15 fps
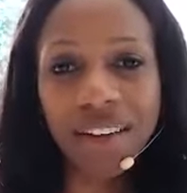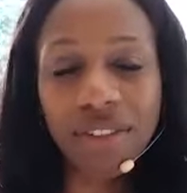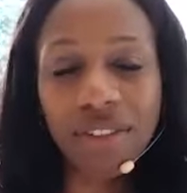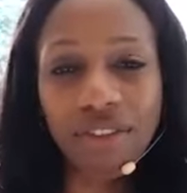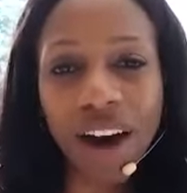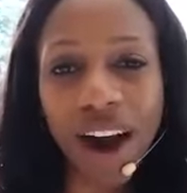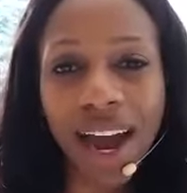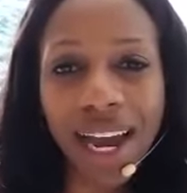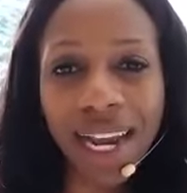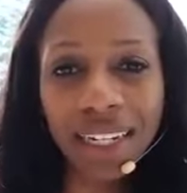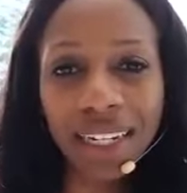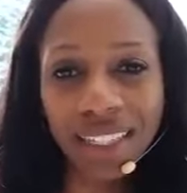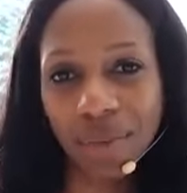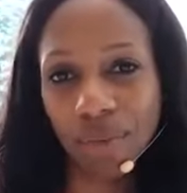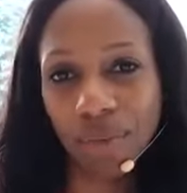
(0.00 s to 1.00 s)

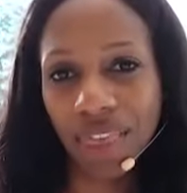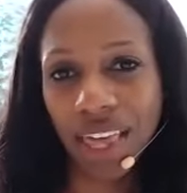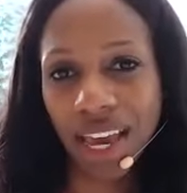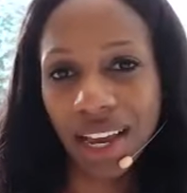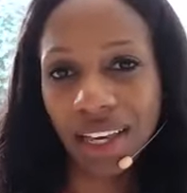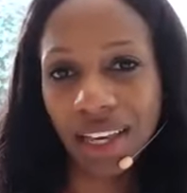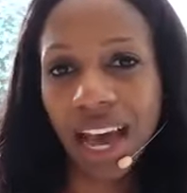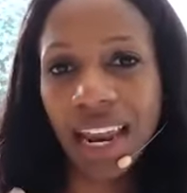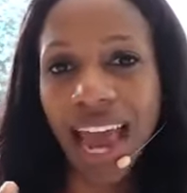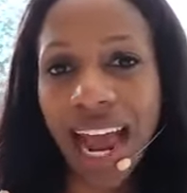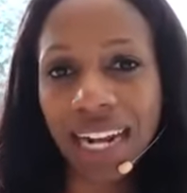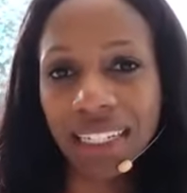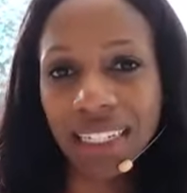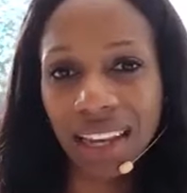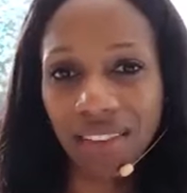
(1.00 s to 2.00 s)
Find something, an
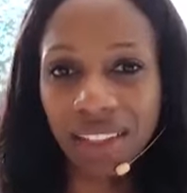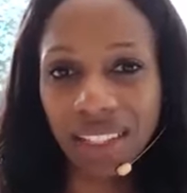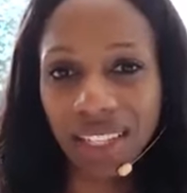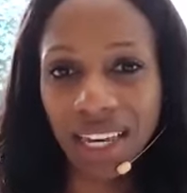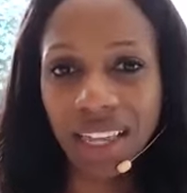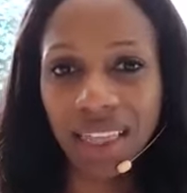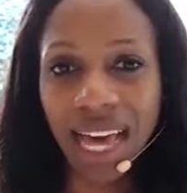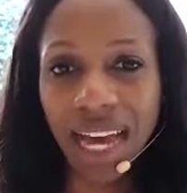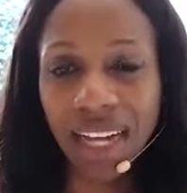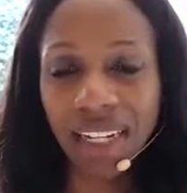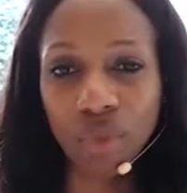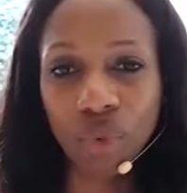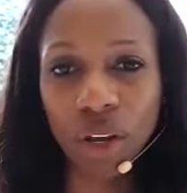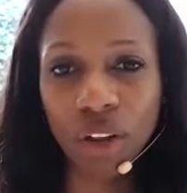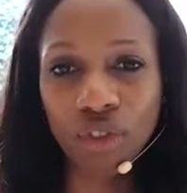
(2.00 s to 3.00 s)
activity
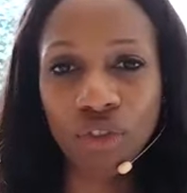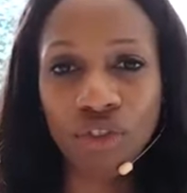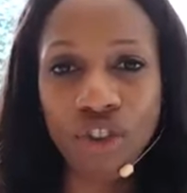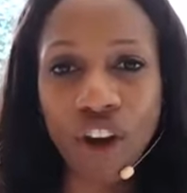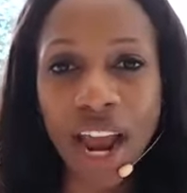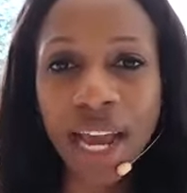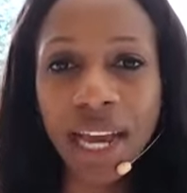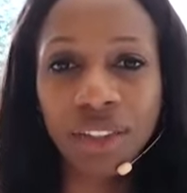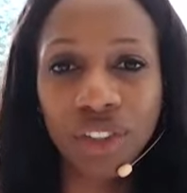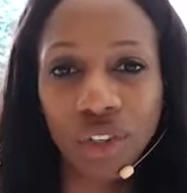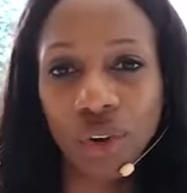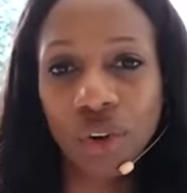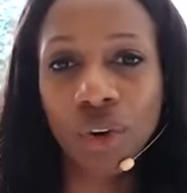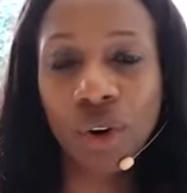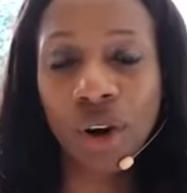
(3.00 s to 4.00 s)
that will raise
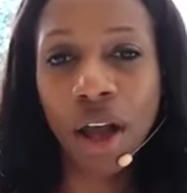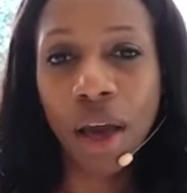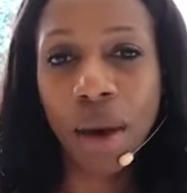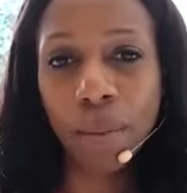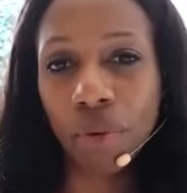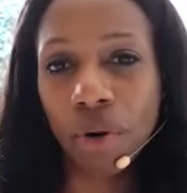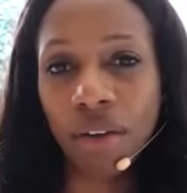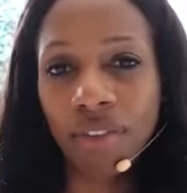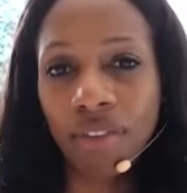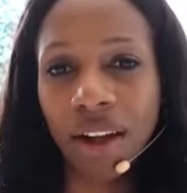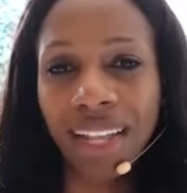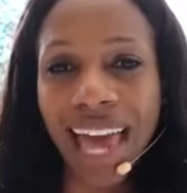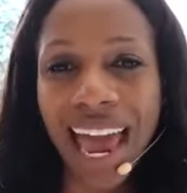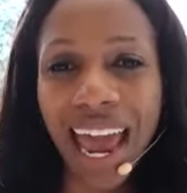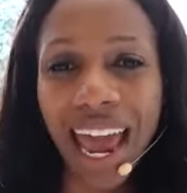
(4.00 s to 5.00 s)
your
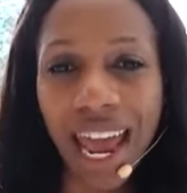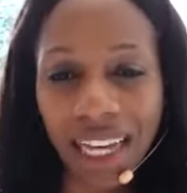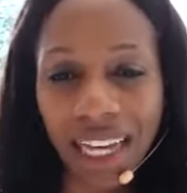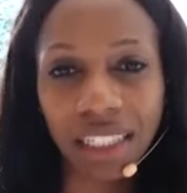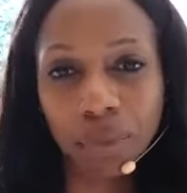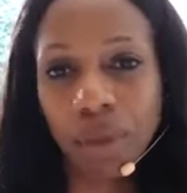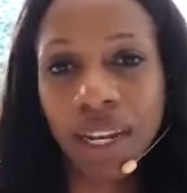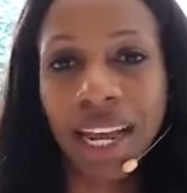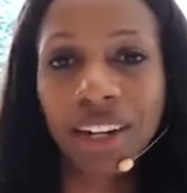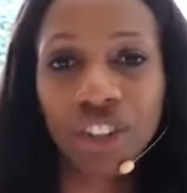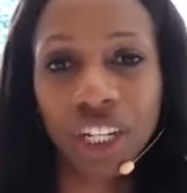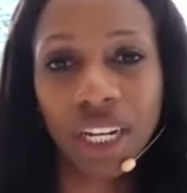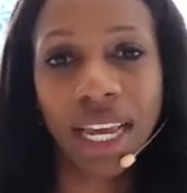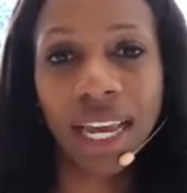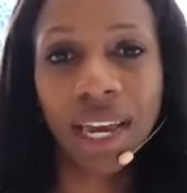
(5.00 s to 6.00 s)
profile
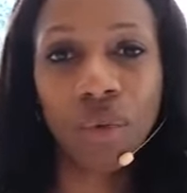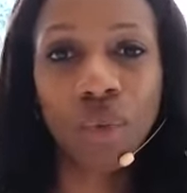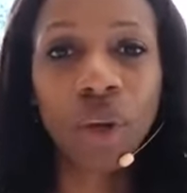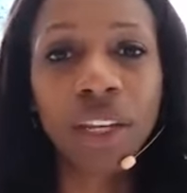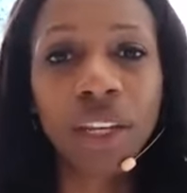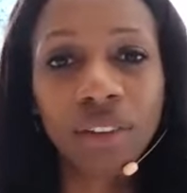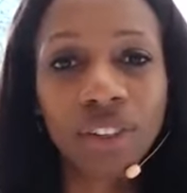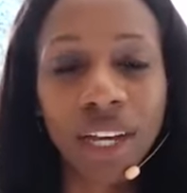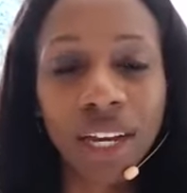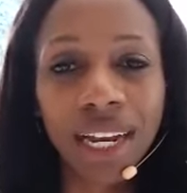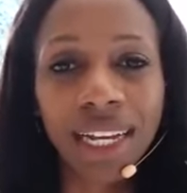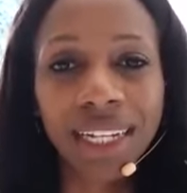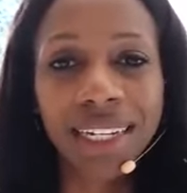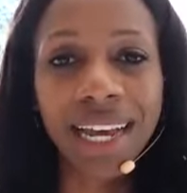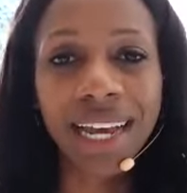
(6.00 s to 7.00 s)
exponentially when you've done
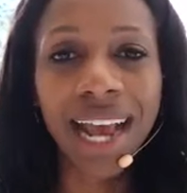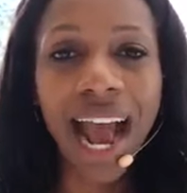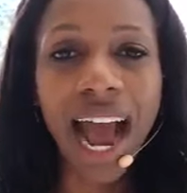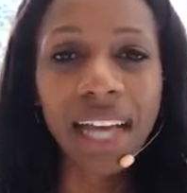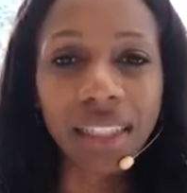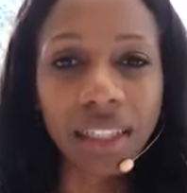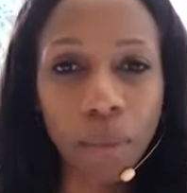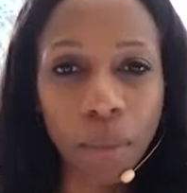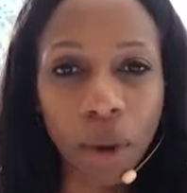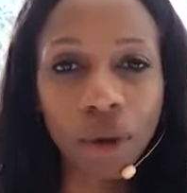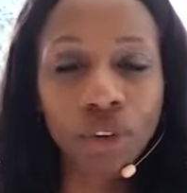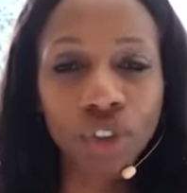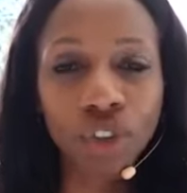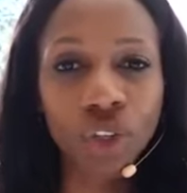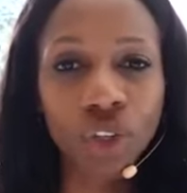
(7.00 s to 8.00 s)
it, as
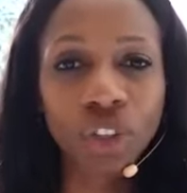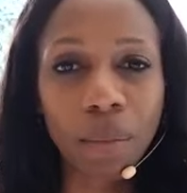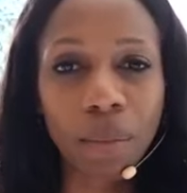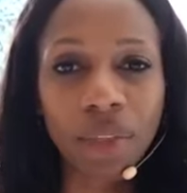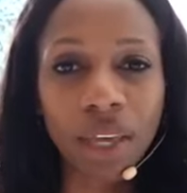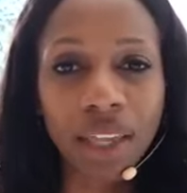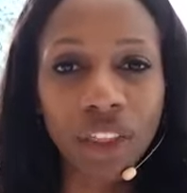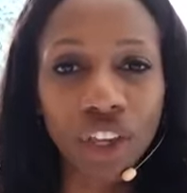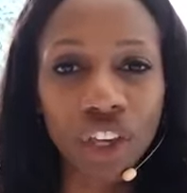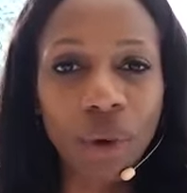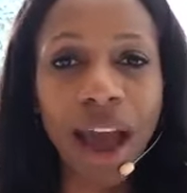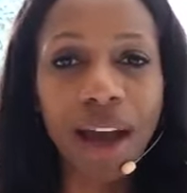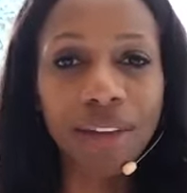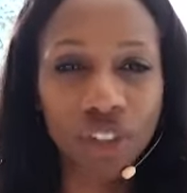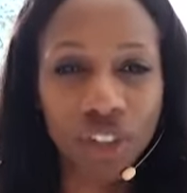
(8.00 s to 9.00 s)
opposed to something that you
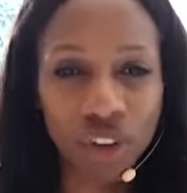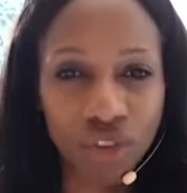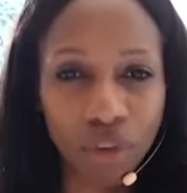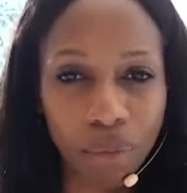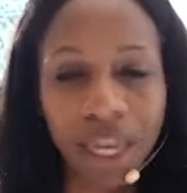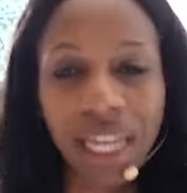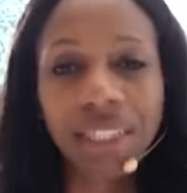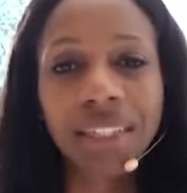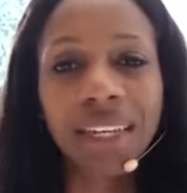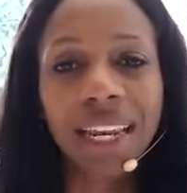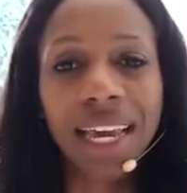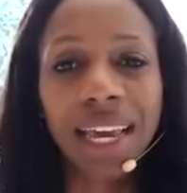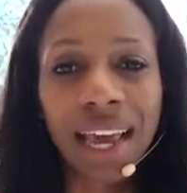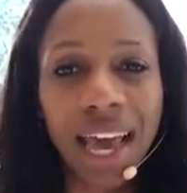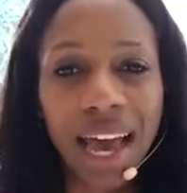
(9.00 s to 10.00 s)
have to do
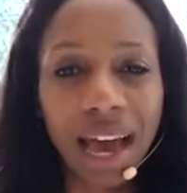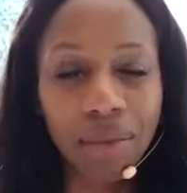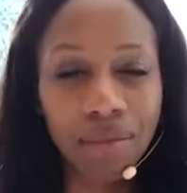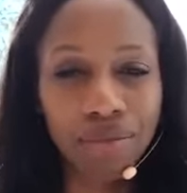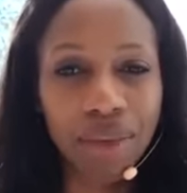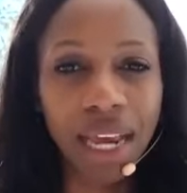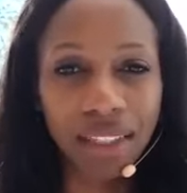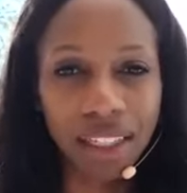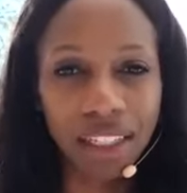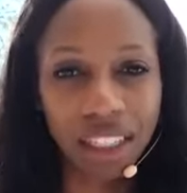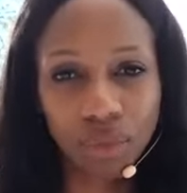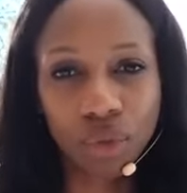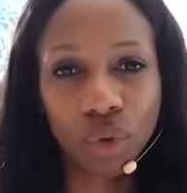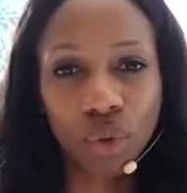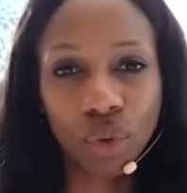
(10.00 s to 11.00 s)
repeatedly and makes a
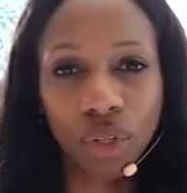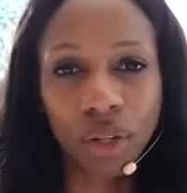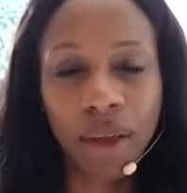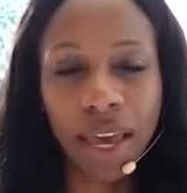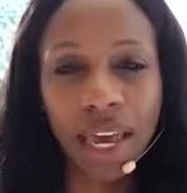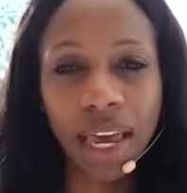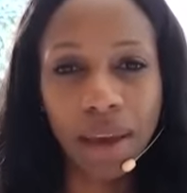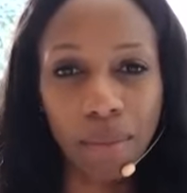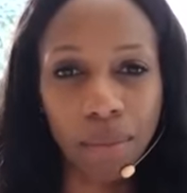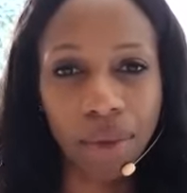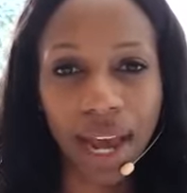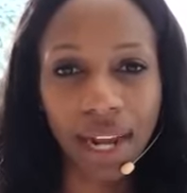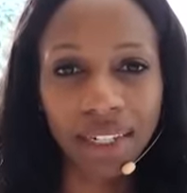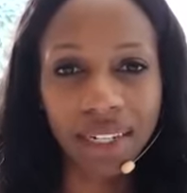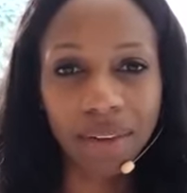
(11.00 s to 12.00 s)
small
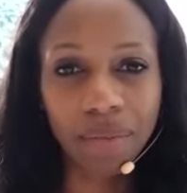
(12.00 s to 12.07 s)
impact.